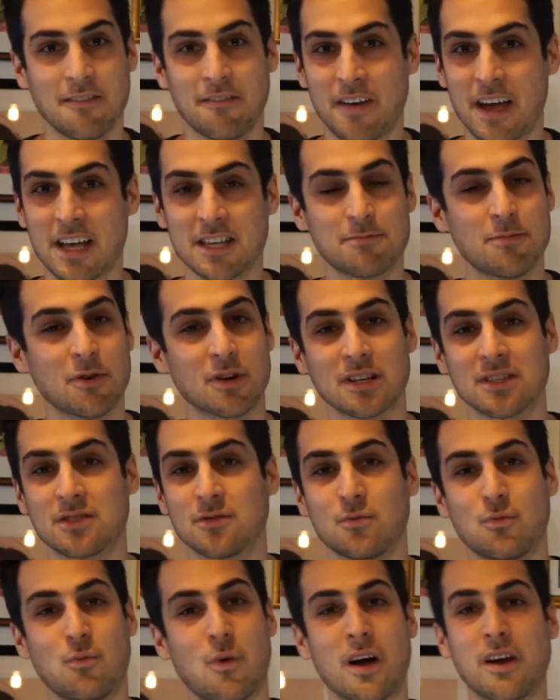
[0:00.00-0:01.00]
Facebook is
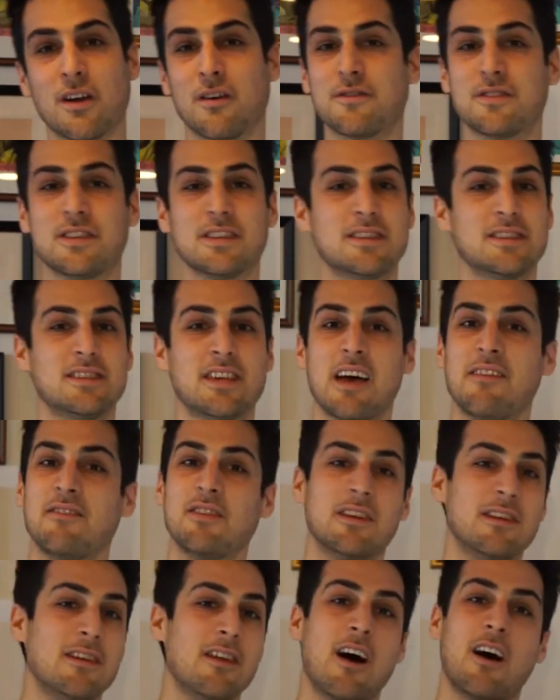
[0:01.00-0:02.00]
one of the
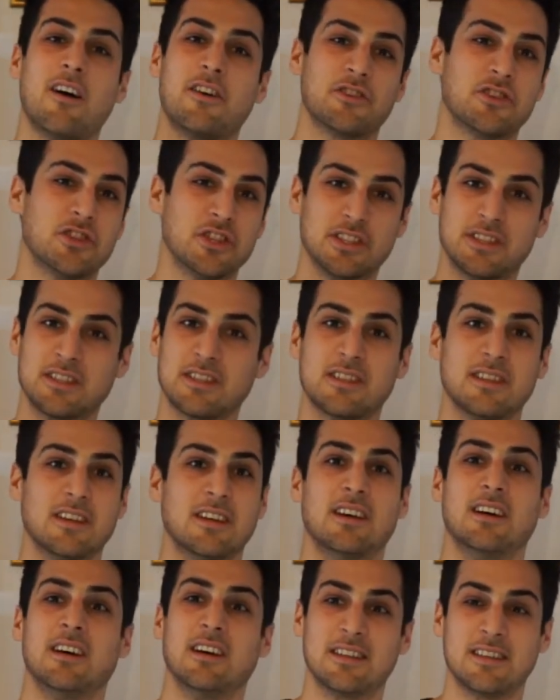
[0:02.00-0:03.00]
7 largest
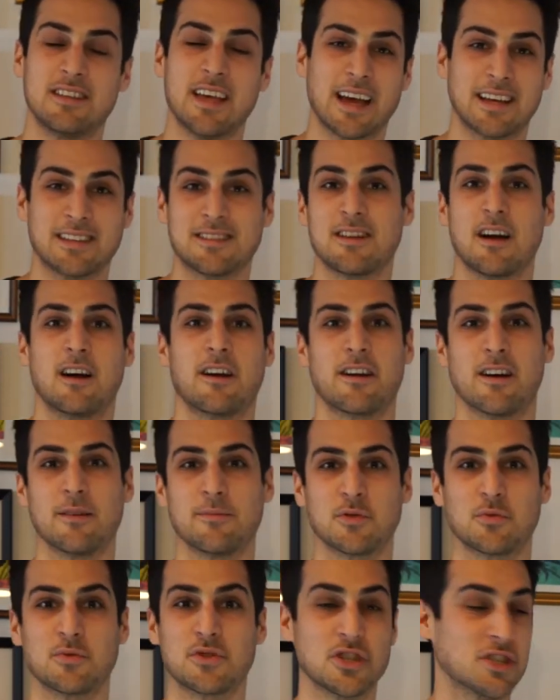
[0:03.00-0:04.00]
tech
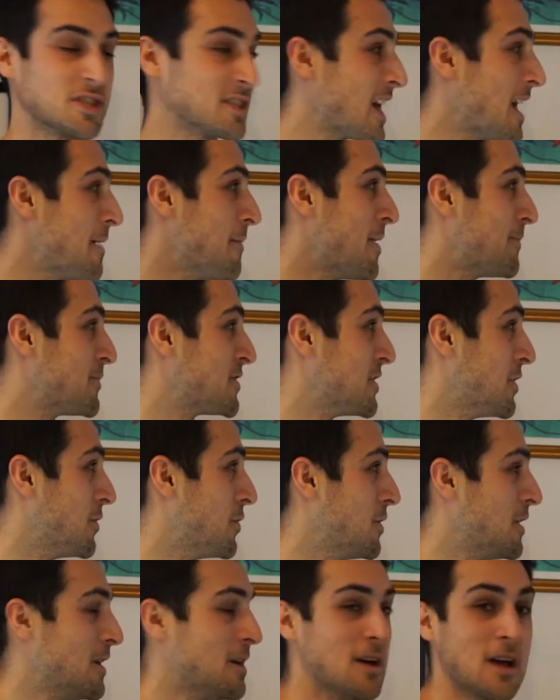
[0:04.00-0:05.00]
startups who just came up,
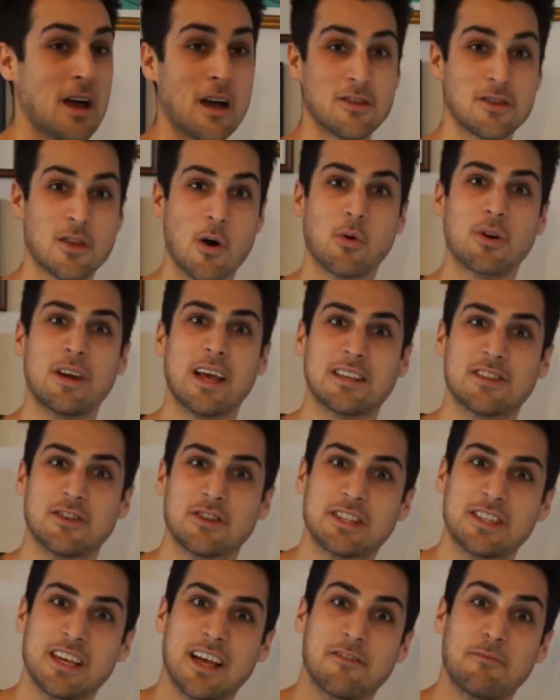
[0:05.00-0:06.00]
so don't let
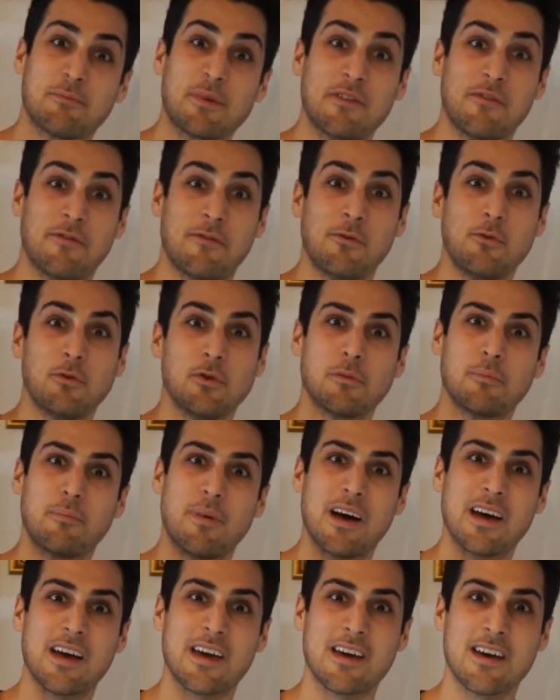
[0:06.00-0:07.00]
yourself be fooled
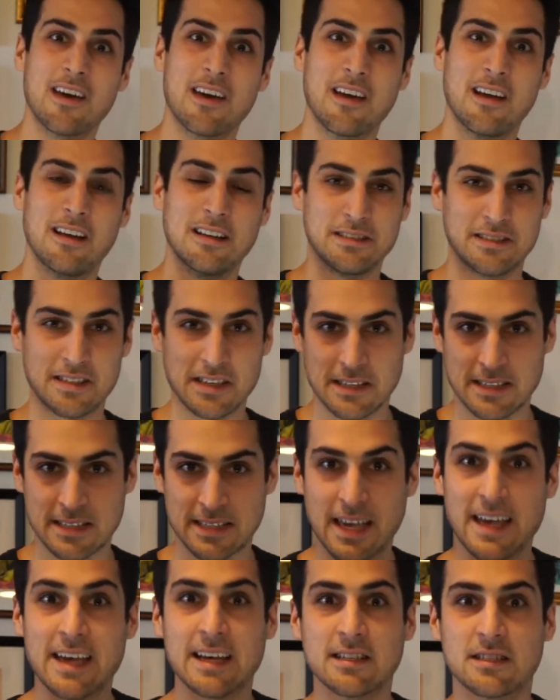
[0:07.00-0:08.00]
by these
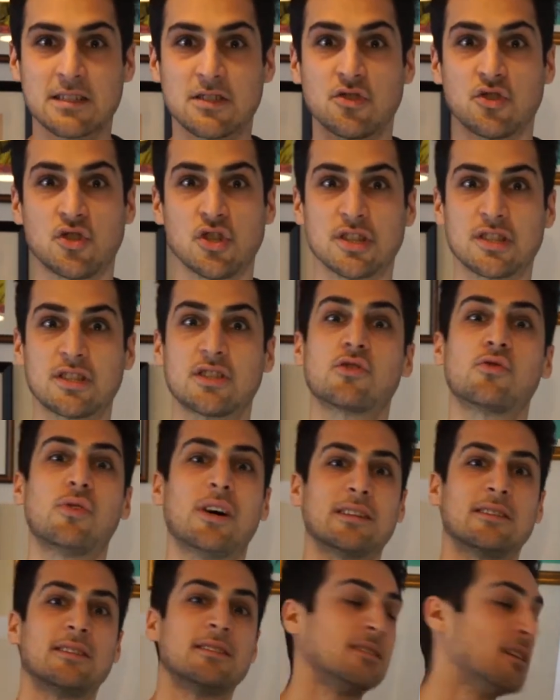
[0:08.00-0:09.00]
things, just
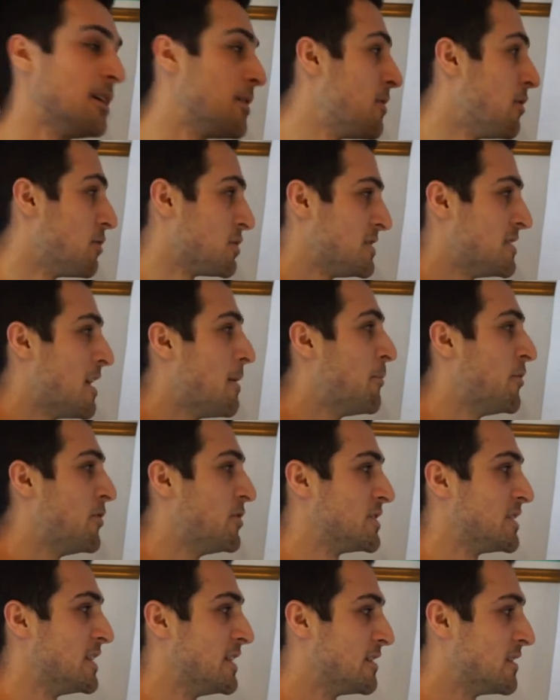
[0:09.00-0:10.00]
trust those
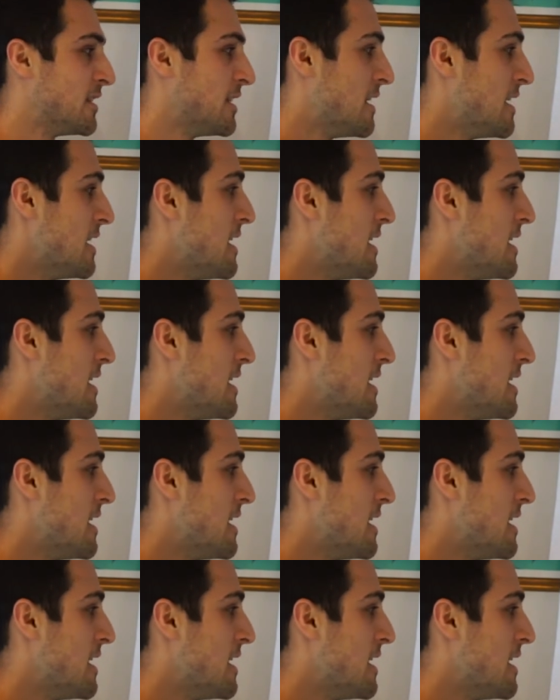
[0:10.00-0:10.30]
numbers. And